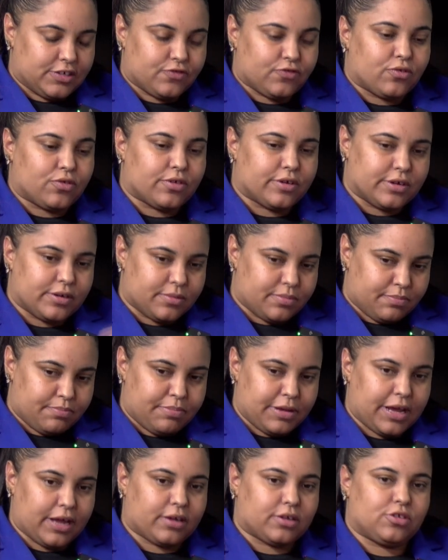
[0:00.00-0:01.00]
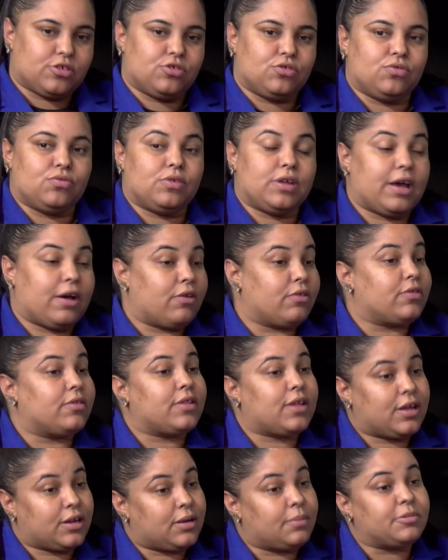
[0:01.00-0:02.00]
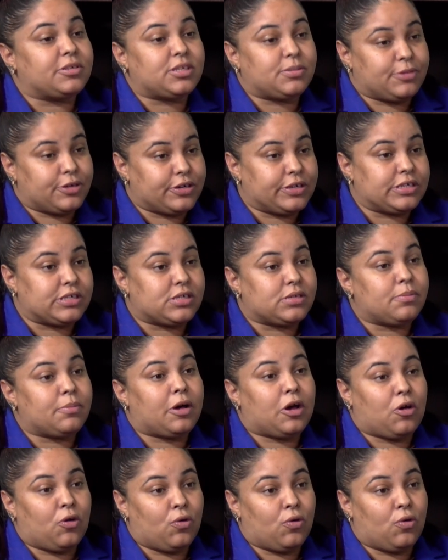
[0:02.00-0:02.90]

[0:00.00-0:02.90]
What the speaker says: forward back to now that I'm experiencing my